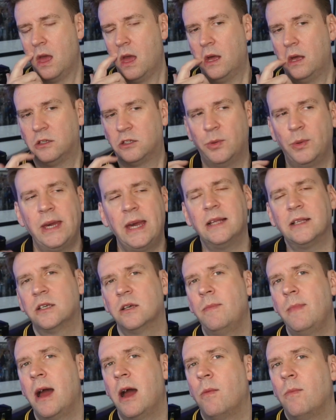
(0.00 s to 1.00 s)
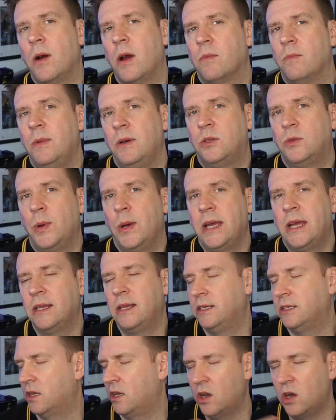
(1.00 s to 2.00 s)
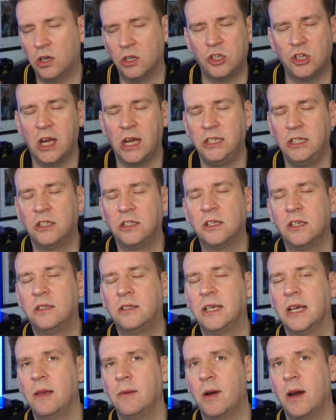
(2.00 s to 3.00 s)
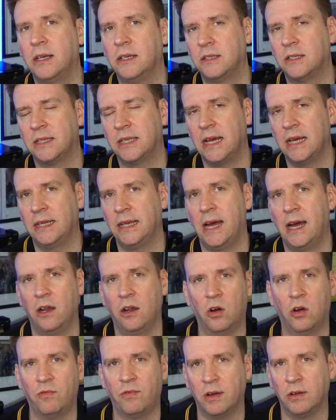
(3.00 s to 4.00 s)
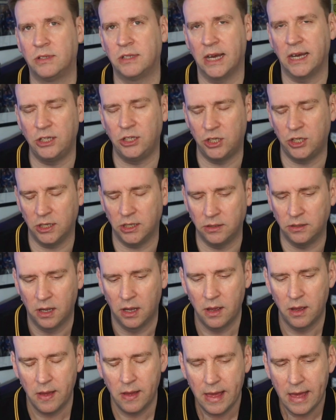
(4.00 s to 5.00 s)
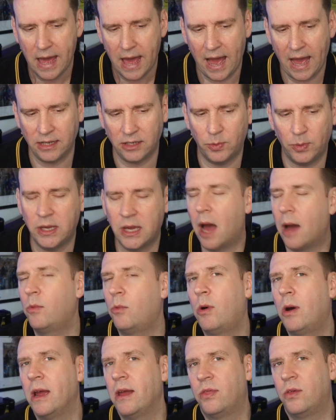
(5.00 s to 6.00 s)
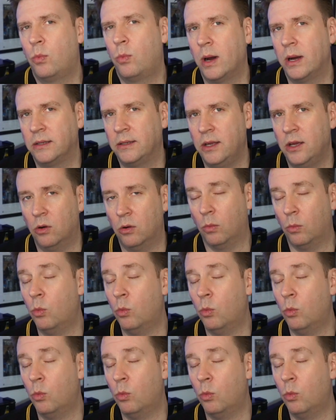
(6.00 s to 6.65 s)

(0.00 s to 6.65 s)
So we get to Malmo midweek, and there's a lot of changes to the team. I understand that, a lot of rotation. And we come away with a 1-0.